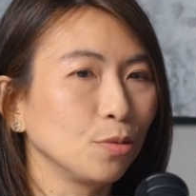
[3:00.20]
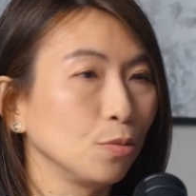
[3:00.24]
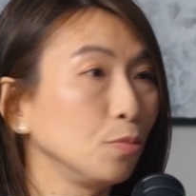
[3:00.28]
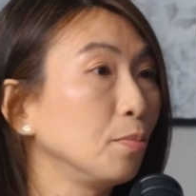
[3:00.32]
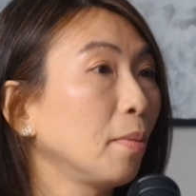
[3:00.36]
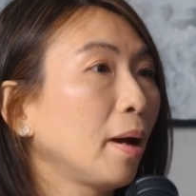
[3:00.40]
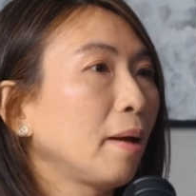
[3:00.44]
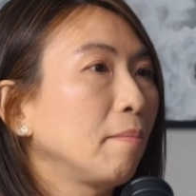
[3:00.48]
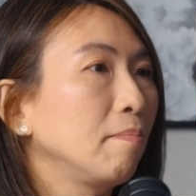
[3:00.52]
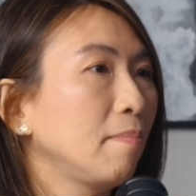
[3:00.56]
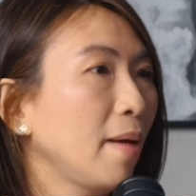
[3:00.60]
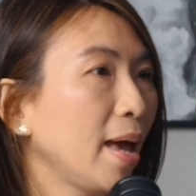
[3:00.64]
do
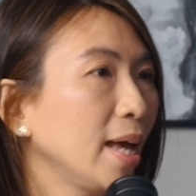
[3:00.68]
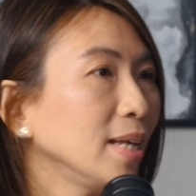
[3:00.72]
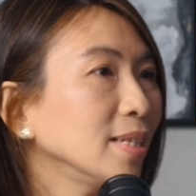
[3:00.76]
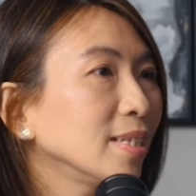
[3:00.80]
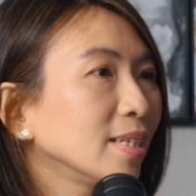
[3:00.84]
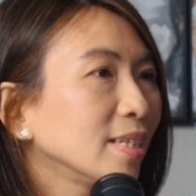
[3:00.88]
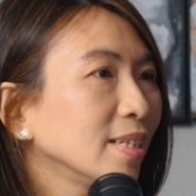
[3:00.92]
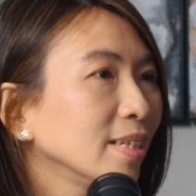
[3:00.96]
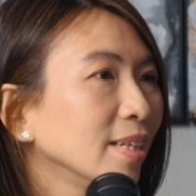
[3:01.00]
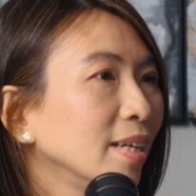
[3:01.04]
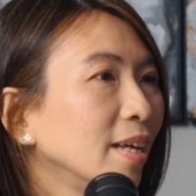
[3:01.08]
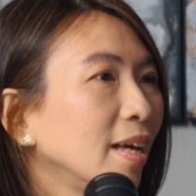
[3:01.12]
my
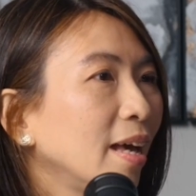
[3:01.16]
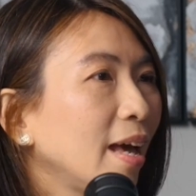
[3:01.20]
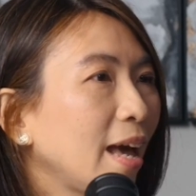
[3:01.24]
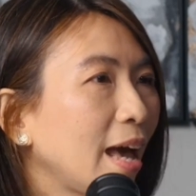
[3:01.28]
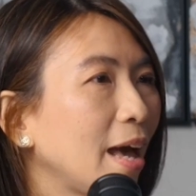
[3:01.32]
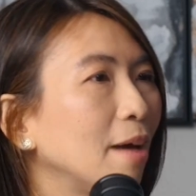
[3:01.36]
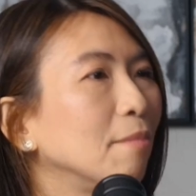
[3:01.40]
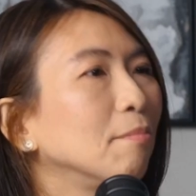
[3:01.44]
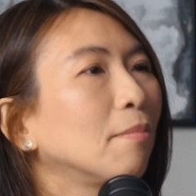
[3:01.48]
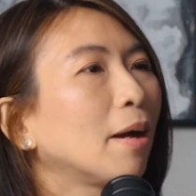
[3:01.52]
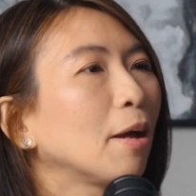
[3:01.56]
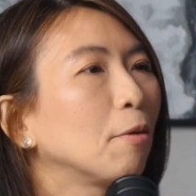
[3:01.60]
best
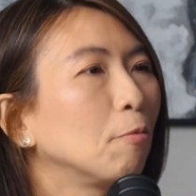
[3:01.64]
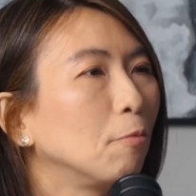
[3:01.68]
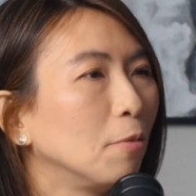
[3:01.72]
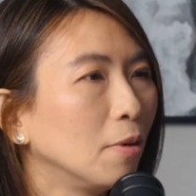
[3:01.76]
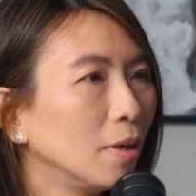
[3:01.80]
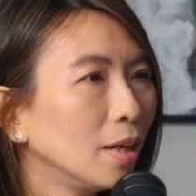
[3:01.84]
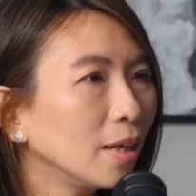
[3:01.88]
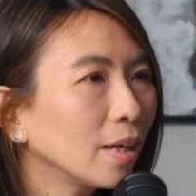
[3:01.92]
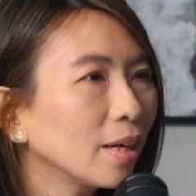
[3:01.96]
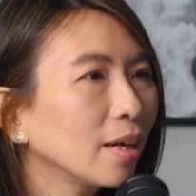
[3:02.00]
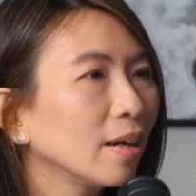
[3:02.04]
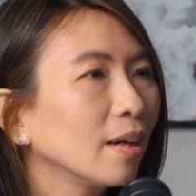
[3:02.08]
at my
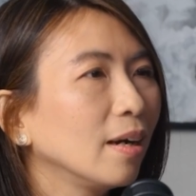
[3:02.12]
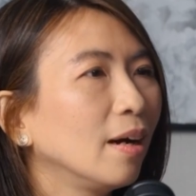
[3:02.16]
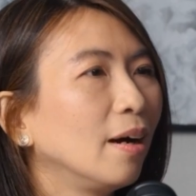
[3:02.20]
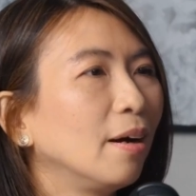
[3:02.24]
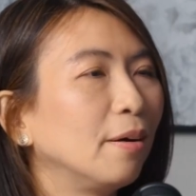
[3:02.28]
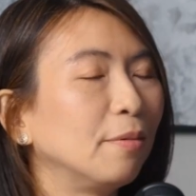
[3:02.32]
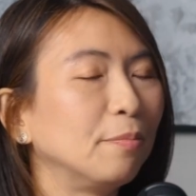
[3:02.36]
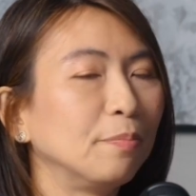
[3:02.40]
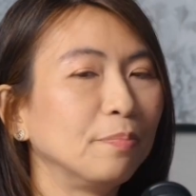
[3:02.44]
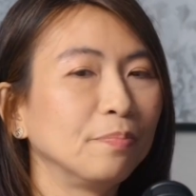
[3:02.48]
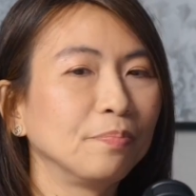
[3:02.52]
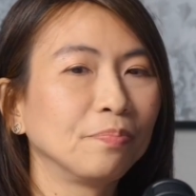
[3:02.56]
work,
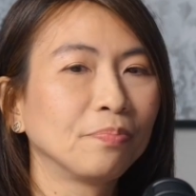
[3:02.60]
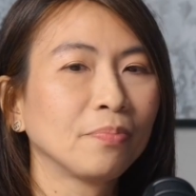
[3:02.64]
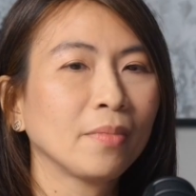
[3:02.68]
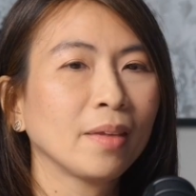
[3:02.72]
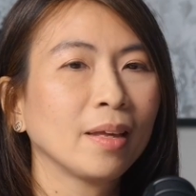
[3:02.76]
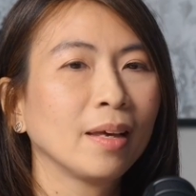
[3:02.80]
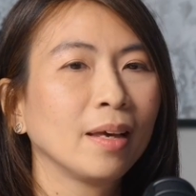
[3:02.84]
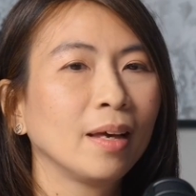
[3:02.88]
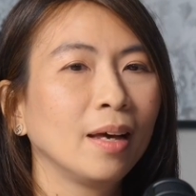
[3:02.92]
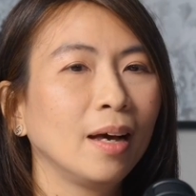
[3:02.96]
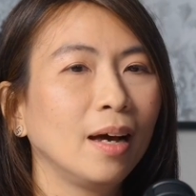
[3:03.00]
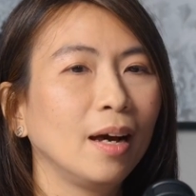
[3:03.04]

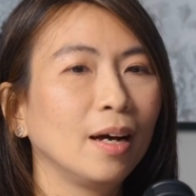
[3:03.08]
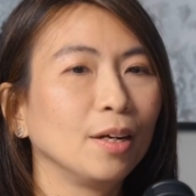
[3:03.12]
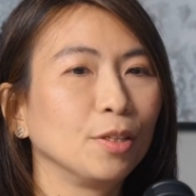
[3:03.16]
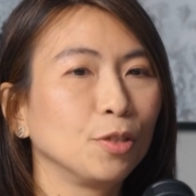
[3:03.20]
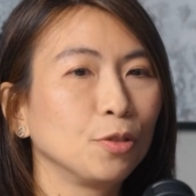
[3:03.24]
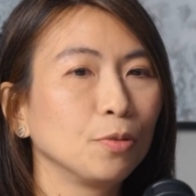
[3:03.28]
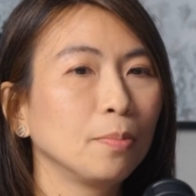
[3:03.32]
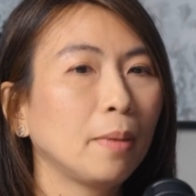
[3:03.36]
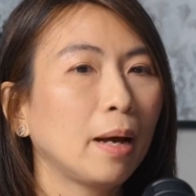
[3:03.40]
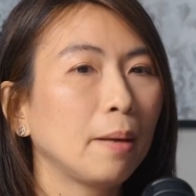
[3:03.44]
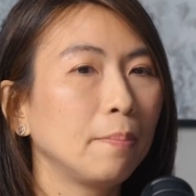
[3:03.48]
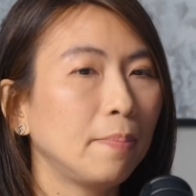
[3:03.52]

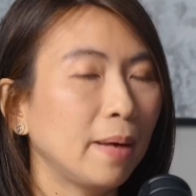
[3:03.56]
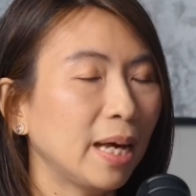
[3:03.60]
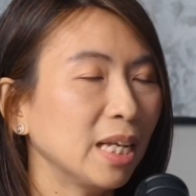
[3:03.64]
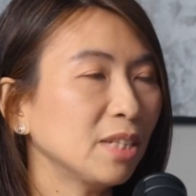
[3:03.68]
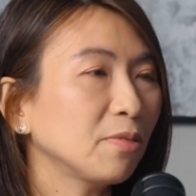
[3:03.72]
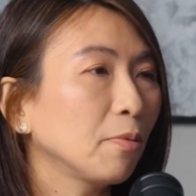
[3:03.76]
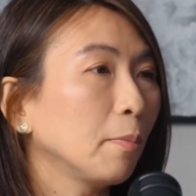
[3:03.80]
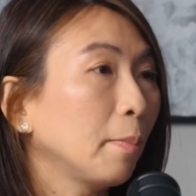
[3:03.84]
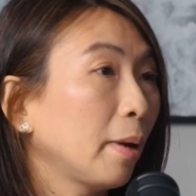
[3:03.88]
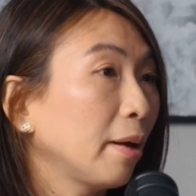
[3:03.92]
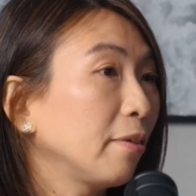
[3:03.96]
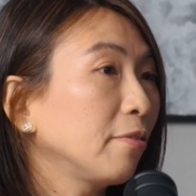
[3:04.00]
do my
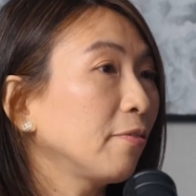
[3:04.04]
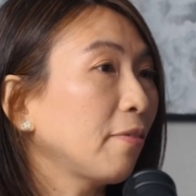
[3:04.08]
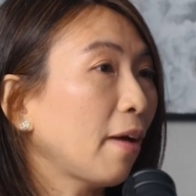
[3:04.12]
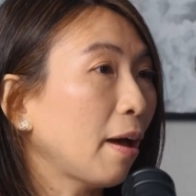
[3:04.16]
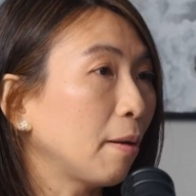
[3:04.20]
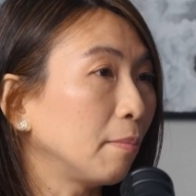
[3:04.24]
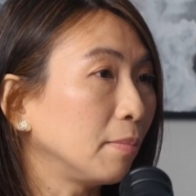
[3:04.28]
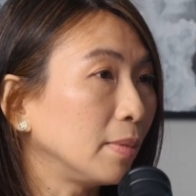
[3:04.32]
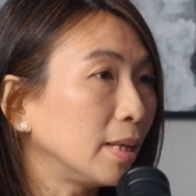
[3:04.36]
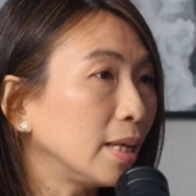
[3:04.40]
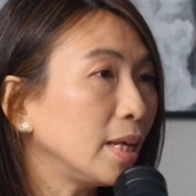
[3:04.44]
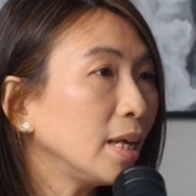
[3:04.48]
best for my
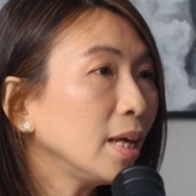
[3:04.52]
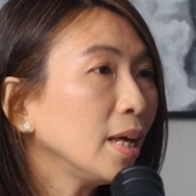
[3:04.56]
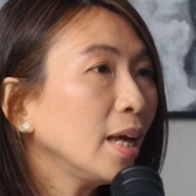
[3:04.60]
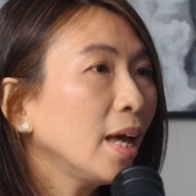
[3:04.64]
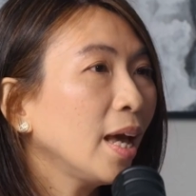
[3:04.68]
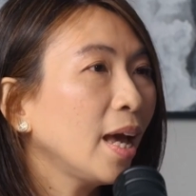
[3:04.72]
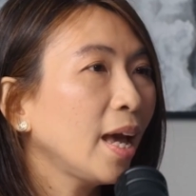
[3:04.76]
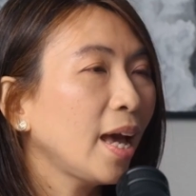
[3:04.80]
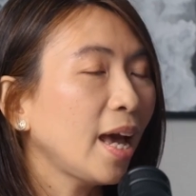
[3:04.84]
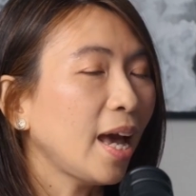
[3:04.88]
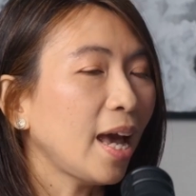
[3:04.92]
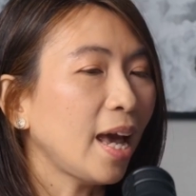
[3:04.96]
family.
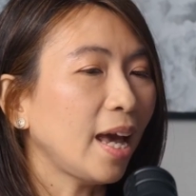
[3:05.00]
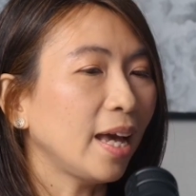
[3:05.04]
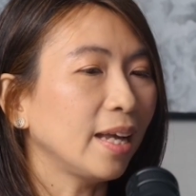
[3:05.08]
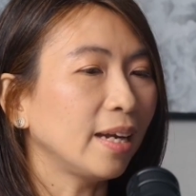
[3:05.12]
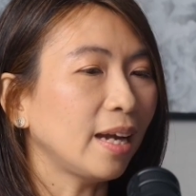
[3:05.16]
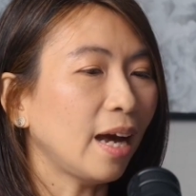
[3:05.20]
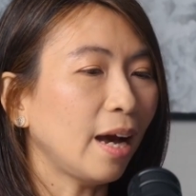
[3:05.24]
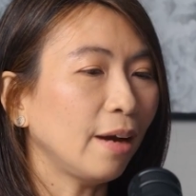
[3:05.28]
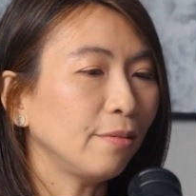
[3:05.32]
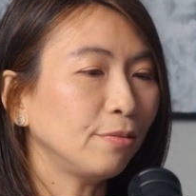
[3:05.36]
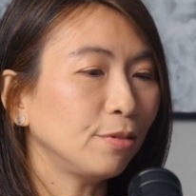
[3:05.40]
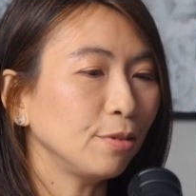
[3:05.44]

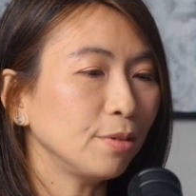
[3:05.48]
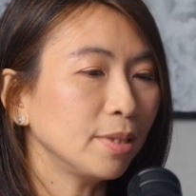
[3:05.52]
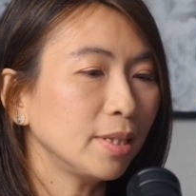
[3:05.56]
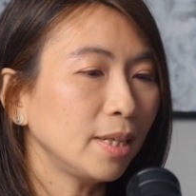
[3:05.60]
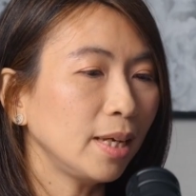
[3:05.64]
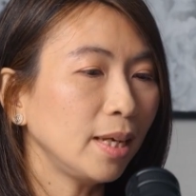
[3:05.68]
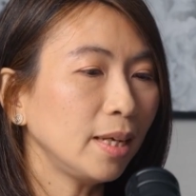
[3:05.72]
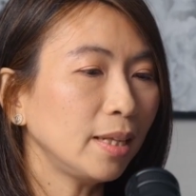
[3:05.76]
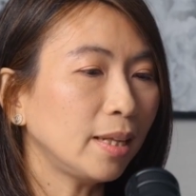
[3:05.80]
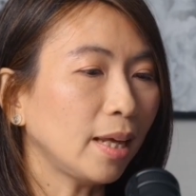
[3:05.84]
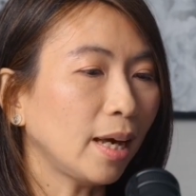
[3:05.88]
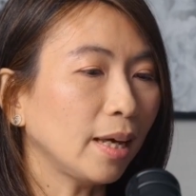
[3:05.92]
And I have to
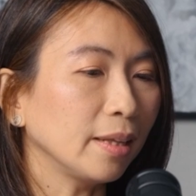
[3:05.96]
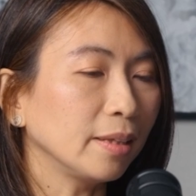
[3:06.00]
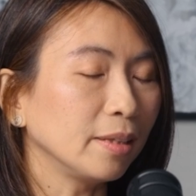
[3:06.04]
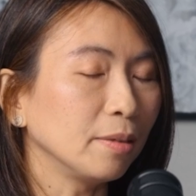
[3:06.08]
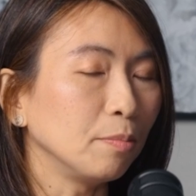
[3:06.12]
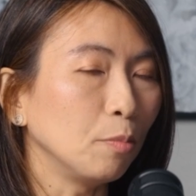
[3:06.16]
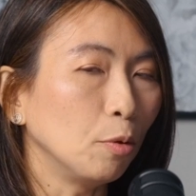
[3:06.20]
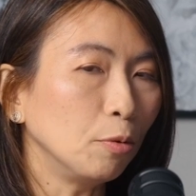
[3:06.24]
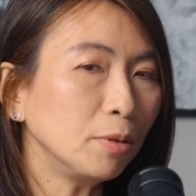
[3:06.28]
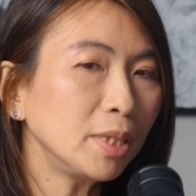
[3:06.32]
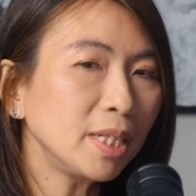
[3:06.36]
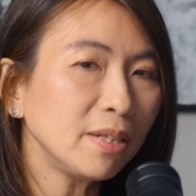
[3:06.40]
say that the
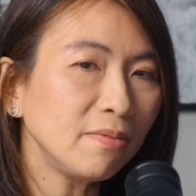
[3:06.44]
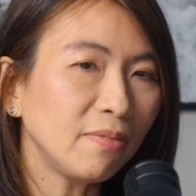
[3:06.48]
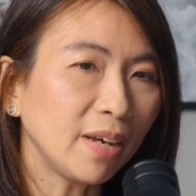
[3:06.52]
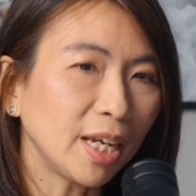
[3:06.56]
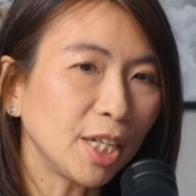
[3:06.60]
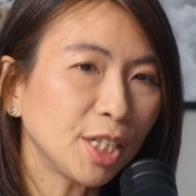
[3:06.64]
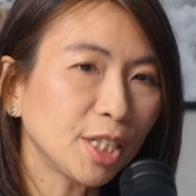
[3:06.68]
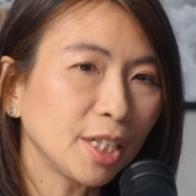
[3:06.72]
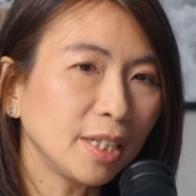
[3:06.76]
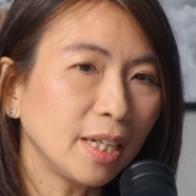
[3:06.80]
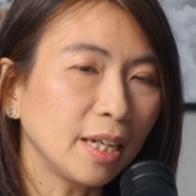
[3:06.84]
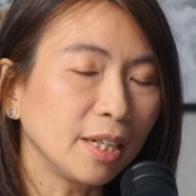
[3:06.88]

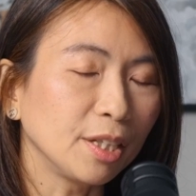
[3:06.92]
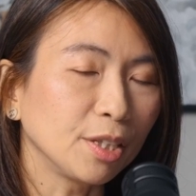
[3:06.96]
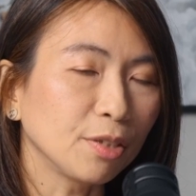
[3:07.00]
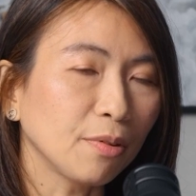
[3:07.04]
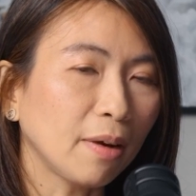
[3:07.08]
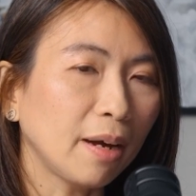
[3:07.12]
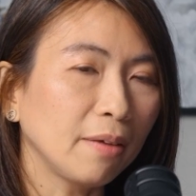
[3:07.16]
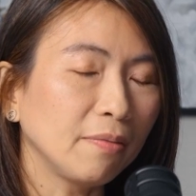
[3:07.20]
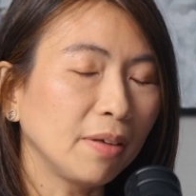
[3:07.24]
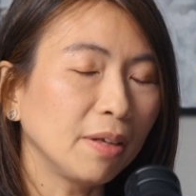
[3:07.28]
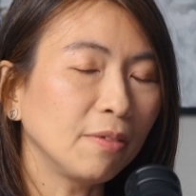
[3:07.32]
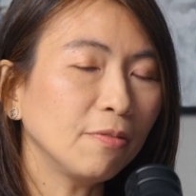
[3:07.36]
motivation and
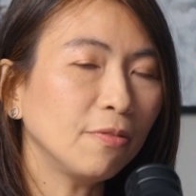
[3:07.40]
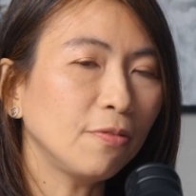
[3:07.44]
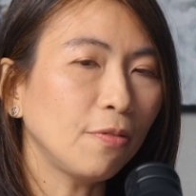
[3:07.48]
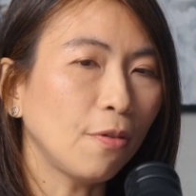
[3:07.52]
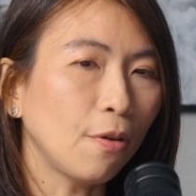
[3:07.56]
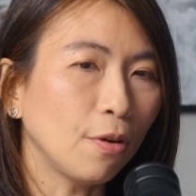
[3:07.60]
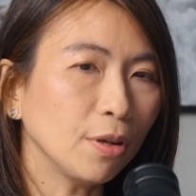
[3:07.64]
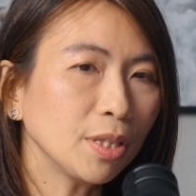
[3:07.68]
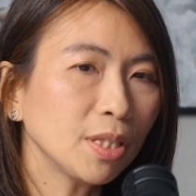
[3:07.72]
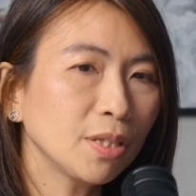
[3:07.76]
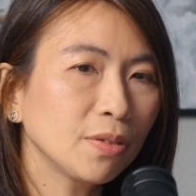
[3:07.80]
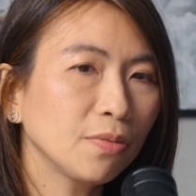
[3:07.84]
driving
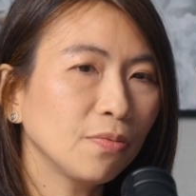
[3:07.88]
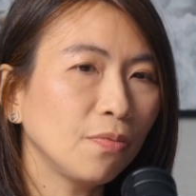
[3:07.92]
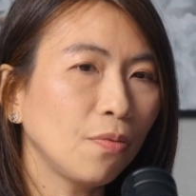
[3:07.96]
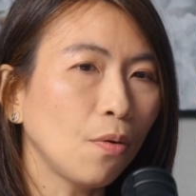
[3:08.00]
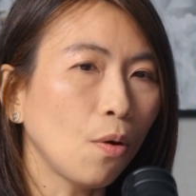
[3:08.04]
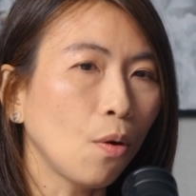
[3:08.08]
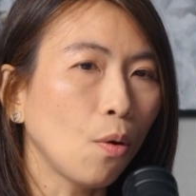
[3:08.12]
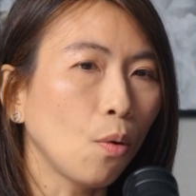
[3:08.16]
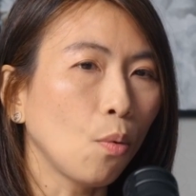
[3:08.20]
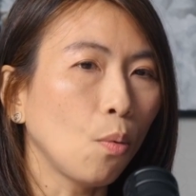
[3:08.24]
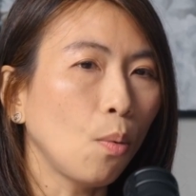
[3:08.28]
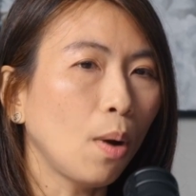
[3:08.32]
force
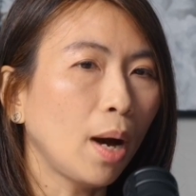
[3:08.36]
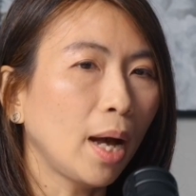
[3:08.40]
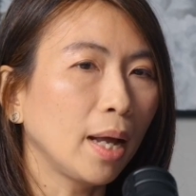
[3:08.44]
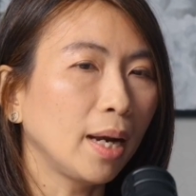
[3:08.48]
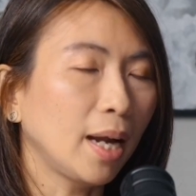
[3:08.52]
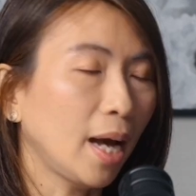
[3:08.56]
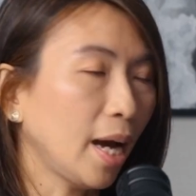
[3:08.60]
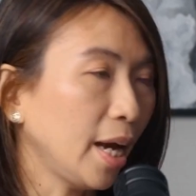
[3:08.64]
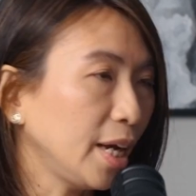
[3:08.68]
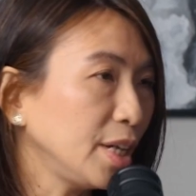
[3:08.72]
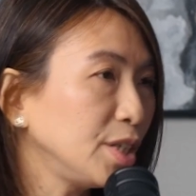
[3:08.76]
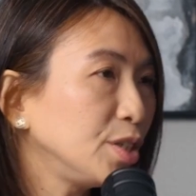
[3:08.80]
for what
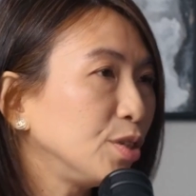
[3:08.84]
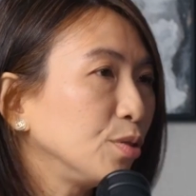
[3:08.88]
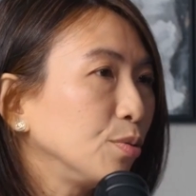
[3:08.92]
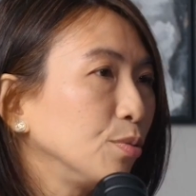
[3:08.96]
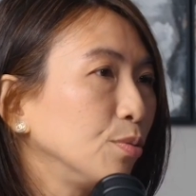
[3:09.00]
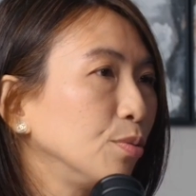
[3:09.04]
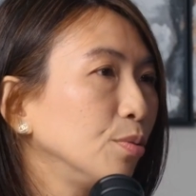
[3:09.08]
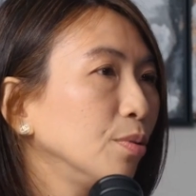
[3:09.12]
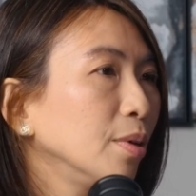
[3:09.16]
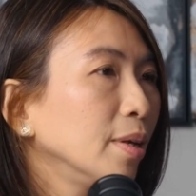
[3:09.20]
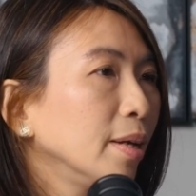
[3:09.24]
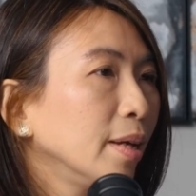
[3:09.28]
I
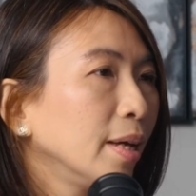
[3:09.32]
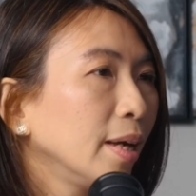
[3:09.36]
do